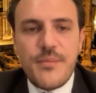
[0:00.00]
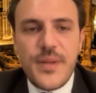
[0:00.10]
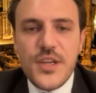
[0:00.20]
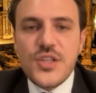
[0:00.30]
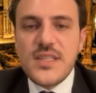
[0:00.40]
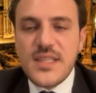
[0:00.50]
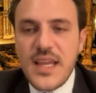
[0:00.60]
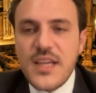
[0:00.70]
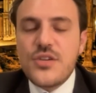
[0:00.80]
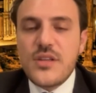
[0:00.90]
Patient
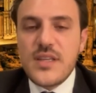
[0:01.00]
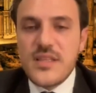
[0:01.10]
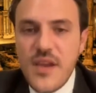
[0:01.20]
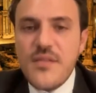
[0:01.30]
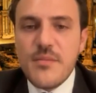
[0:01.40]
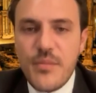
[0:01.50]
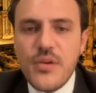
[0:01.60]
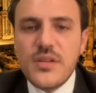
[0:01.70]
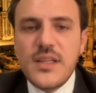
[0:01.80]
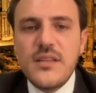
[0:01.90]
selection is very
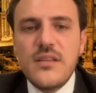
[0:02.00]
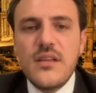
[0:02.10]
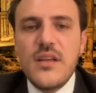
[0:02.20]
important